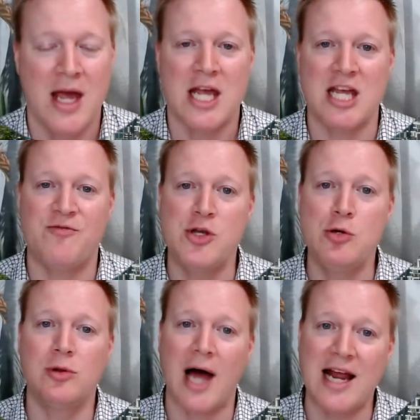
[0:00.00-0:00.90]
If you
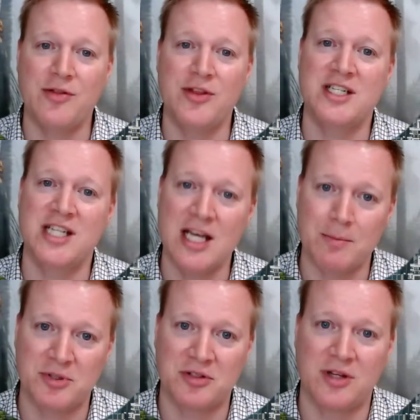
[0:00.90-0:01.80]
like the
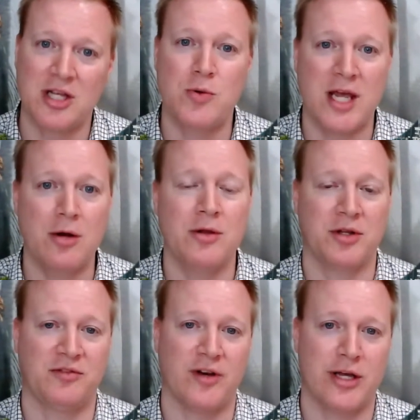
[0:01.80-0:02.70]
tips that you hear in this
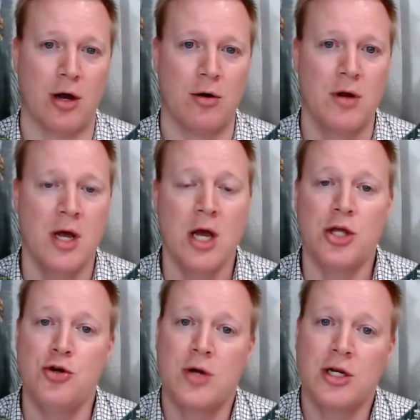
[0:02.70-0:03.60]
video,
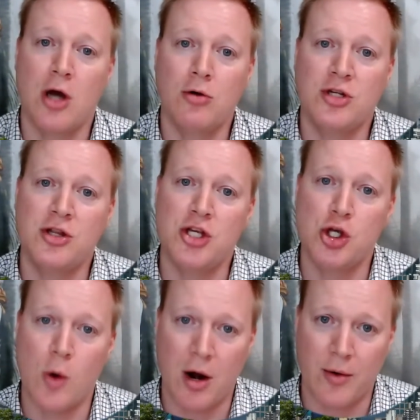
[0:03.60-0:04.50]
you can go to the
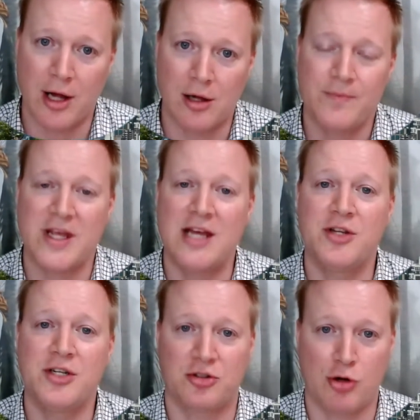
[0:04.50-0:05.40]
URL in the
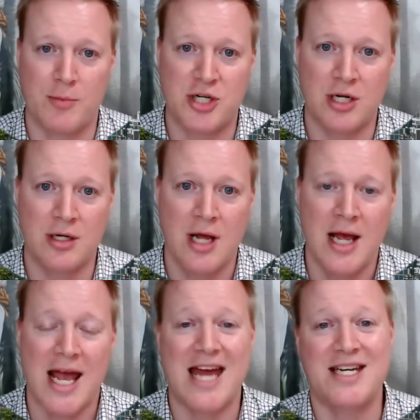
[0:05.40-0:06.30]
description
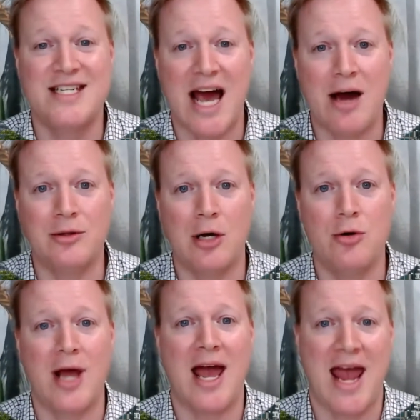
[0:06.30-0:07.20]
and download
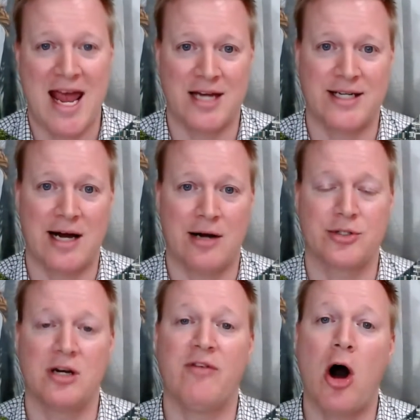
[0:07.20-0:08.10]
a handout
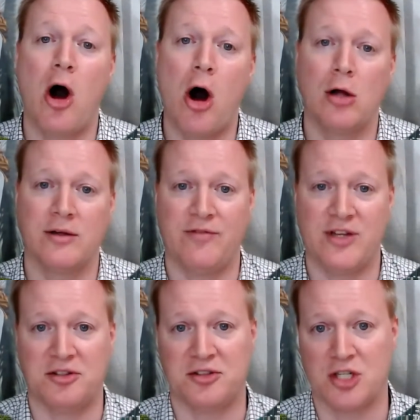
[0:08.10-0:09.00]
of all of
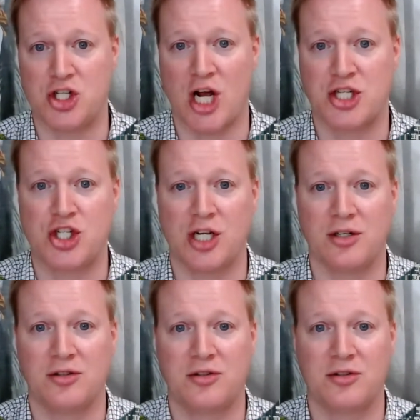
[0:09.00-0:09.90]
these
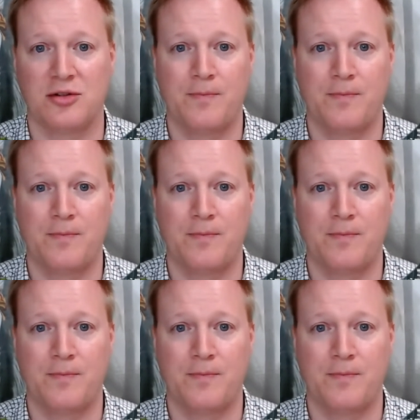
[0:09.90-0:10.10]
suggestions.